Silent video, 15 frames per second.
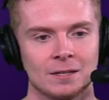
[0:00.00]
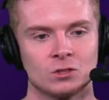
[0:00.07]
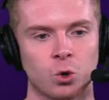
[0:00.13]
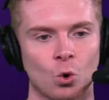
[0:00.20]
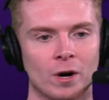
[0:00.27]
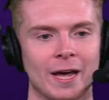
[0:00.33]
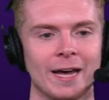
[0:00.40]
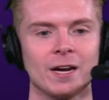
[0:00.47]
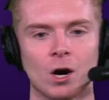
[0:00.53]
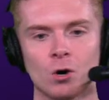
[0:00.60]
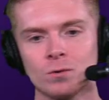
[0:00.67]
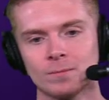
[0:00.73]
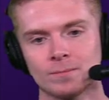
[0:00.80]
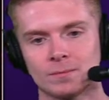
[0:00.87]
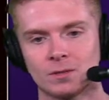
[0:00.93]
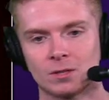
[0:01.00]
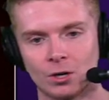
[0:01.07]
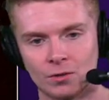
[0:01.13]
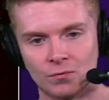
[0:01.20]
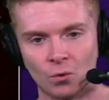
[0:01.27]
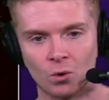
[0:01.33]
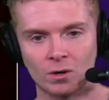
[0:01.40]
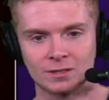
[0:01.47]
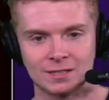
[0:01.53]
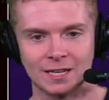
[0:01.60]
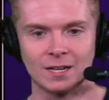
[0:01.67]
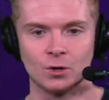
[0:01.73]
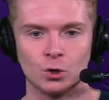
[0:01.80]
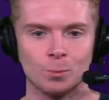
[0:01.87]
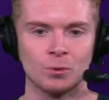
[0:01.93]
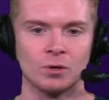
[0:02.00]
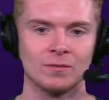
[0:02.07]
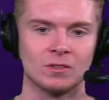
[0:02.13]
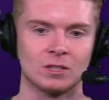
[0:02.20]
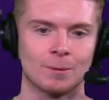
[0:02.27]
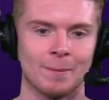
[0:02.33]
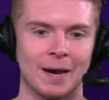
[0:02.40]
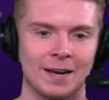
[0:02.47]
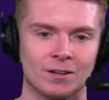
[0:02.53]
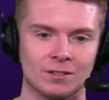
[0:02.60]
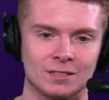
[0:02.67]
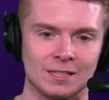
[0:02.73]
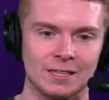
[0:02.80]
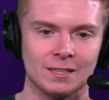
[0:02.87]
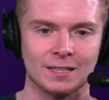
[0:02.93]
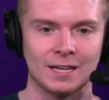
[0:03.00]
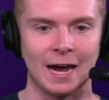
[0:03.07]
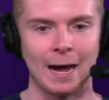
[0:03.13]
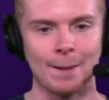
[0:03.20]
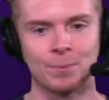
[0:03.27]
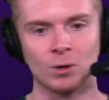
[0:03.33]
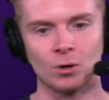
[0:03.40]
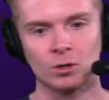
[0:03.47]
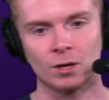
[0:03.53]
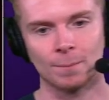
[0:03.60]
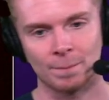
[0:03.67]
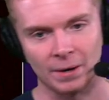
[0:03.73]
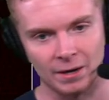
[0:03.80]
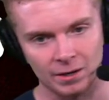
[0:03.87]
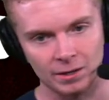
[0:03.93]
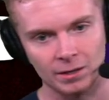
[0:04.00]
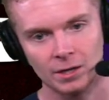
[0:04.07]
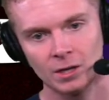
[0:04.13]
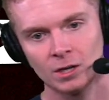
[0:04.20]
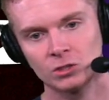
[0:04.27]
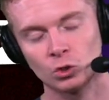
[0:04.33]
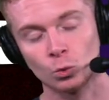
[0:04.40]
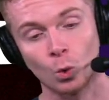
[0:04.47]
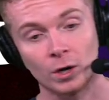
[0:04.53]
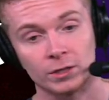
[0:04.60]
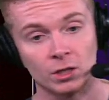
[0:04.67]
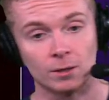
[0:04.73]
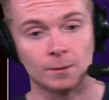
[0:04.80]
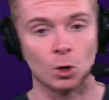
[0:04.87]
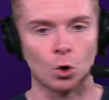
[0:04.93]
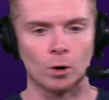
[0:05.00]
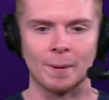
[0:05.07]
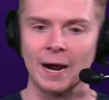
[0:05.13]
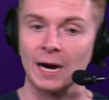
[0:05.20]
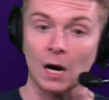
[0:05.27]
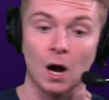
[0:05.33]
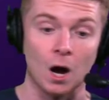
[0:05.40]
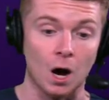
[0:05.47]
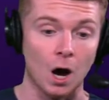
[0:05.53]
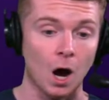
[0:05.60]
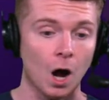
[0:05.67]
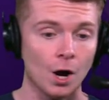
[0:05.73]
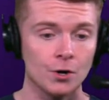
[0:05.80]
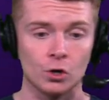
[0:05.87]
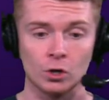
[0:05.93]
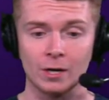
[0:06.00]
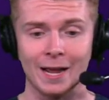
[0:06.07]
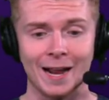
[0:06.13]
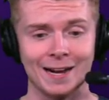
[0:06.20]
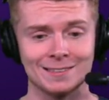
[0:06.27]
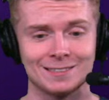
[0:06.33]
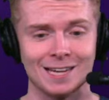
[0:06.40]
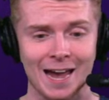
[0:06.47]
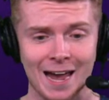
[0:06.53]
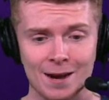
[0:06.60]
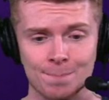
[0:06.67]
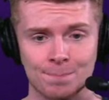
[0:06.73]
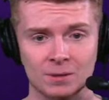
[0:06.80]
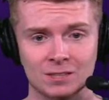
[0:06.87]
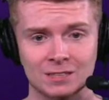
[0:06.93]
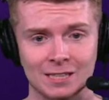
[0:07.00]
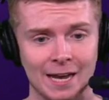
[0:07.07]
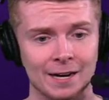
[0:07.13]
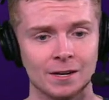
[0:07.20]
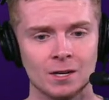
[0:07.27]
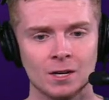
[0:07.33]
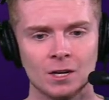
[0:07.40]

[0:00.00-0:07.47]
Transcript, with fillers: Tornado 34 is saying, Do you believe the commanders need the capital compared to one good quarterback? 110%.